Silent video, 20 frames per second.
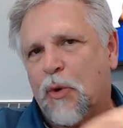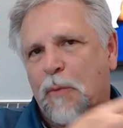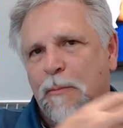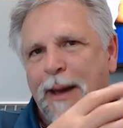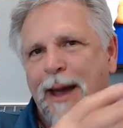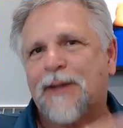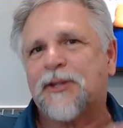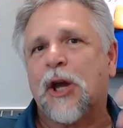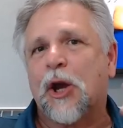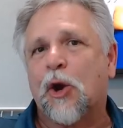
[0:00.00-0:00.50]
where
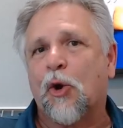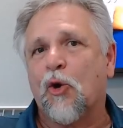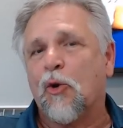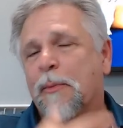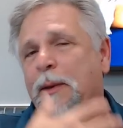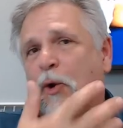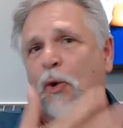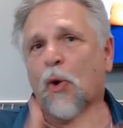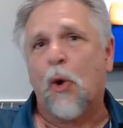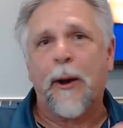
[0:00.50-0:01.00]
bacteria will
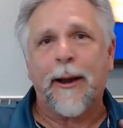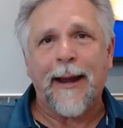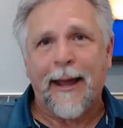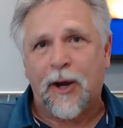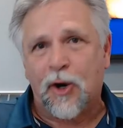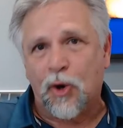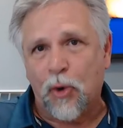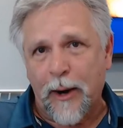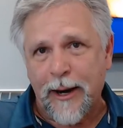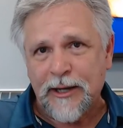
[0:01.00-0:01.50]
be growing
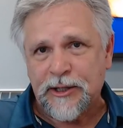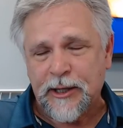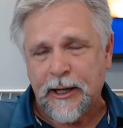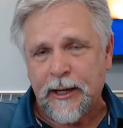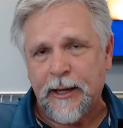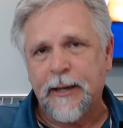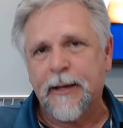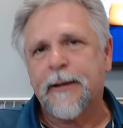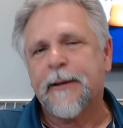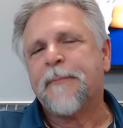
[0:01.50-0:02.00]
like
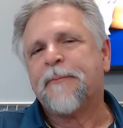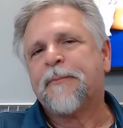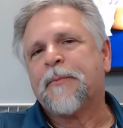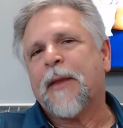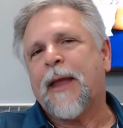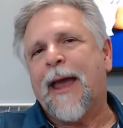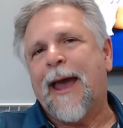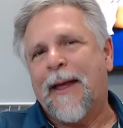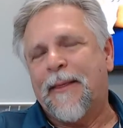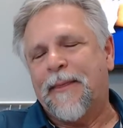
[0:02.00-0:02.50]
crazy,
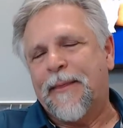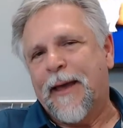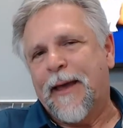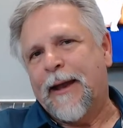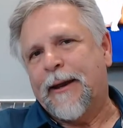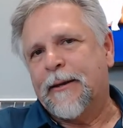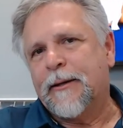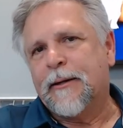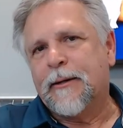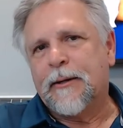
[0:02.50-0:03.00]
and
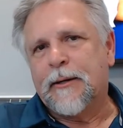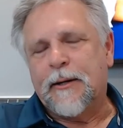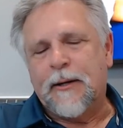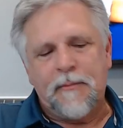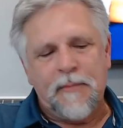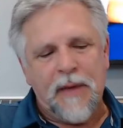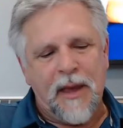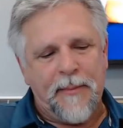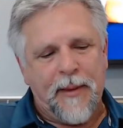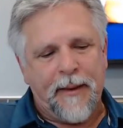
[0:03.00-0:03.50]
then
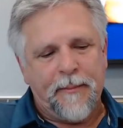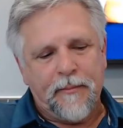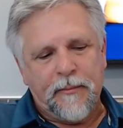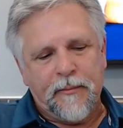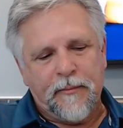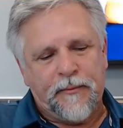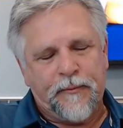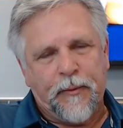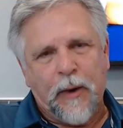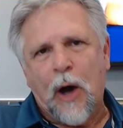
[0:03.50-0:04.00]
maybe
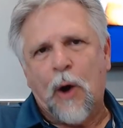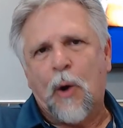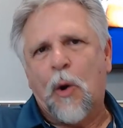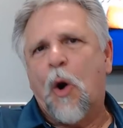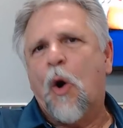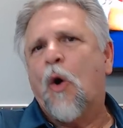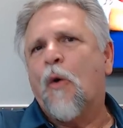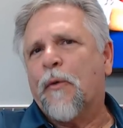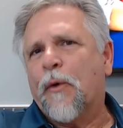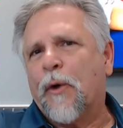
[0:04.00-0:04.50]
flow
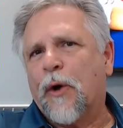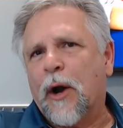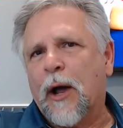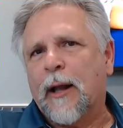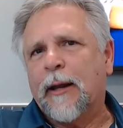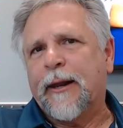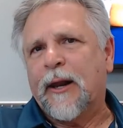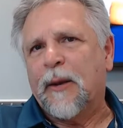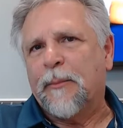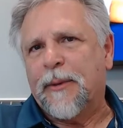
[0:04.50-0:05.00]
over a
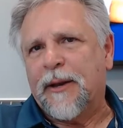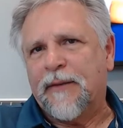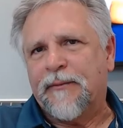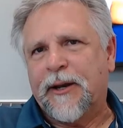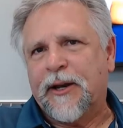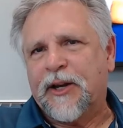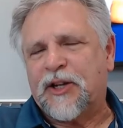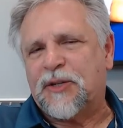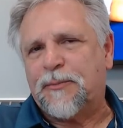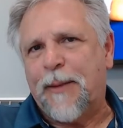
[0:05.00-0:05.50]
little bit of
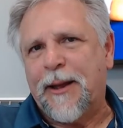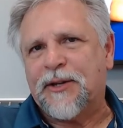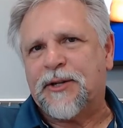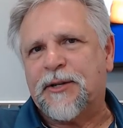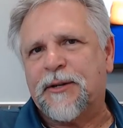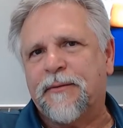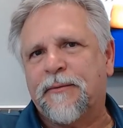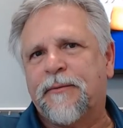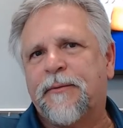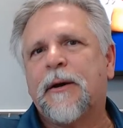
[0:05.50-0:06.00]

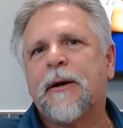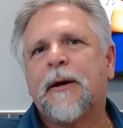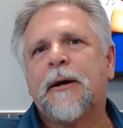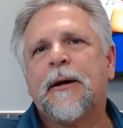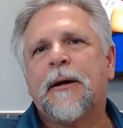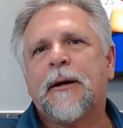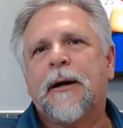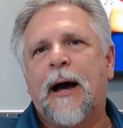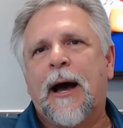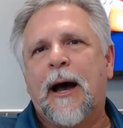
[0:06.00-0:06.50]
inexpensive
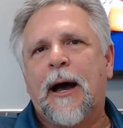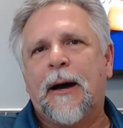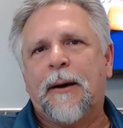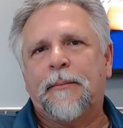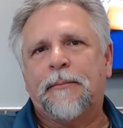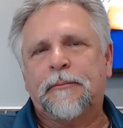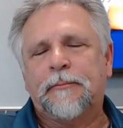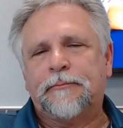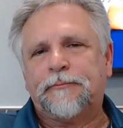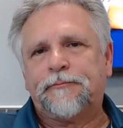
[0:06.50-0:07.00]

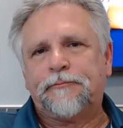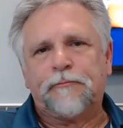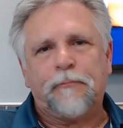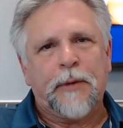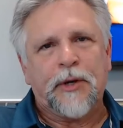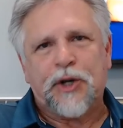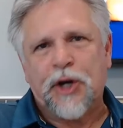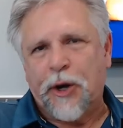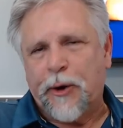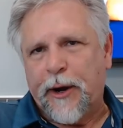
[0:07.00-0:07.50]
uh,
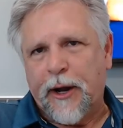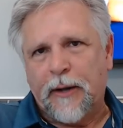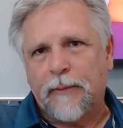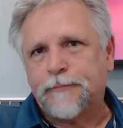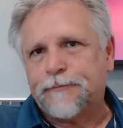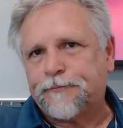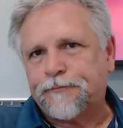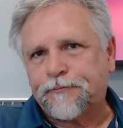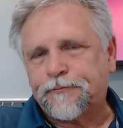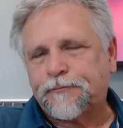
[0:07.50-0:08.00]

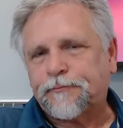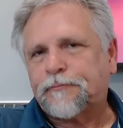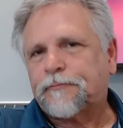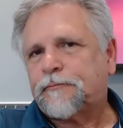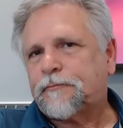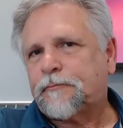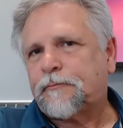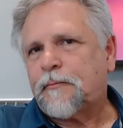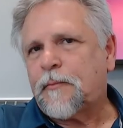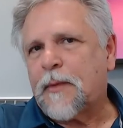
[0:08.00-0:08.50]
material,
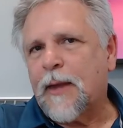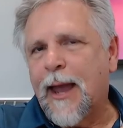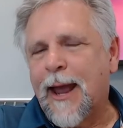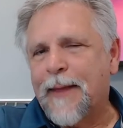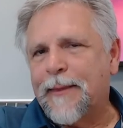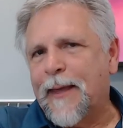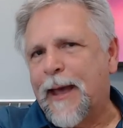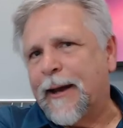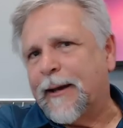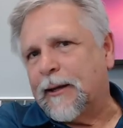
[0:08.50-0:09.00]

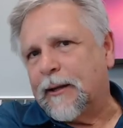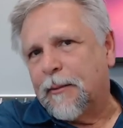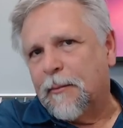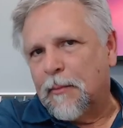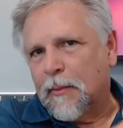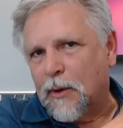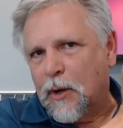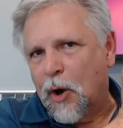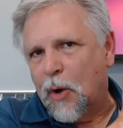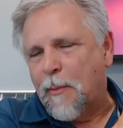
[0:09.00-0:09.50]
and then
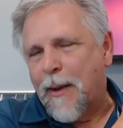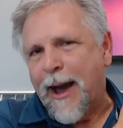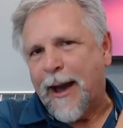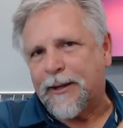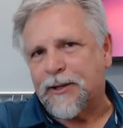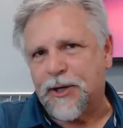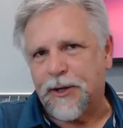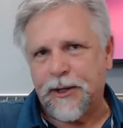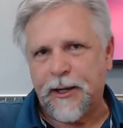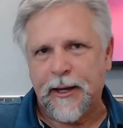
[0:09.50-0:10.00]
go
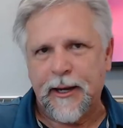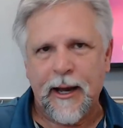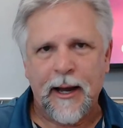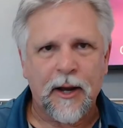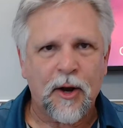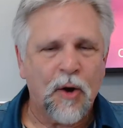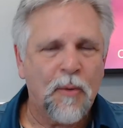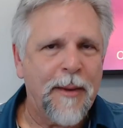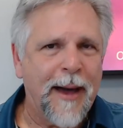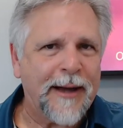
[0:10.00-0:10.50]
back to the uh,
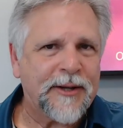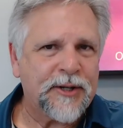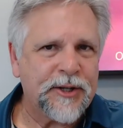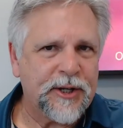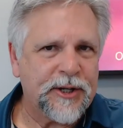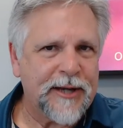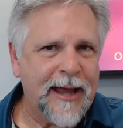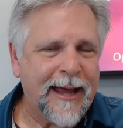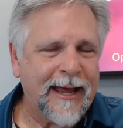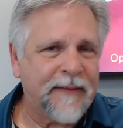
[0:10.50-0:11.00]
go back to
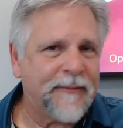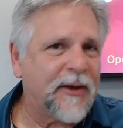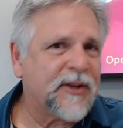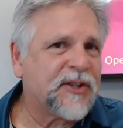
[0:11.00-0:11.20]
the tank. If